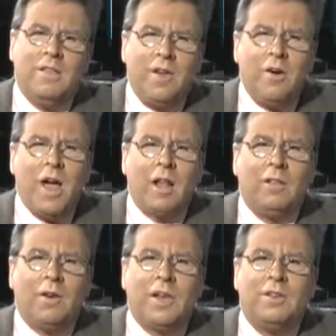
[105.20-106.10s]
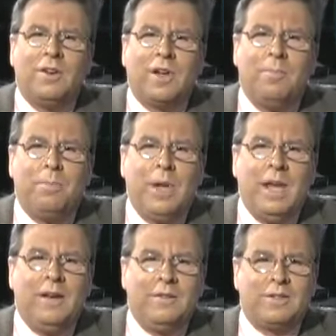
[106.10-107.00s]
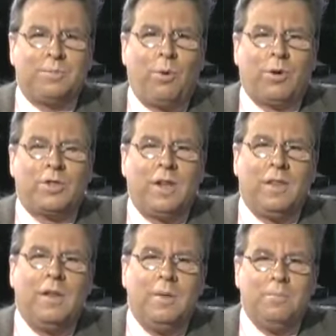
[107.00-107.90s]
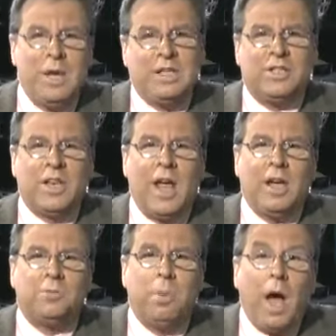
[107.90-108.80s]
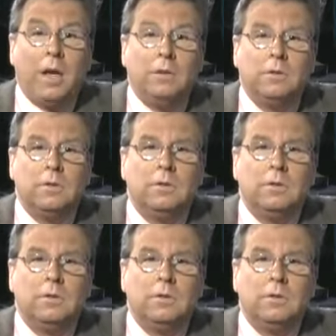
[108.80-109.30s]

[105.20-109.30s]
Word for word: they're not looking to compete in sports on the big stage, but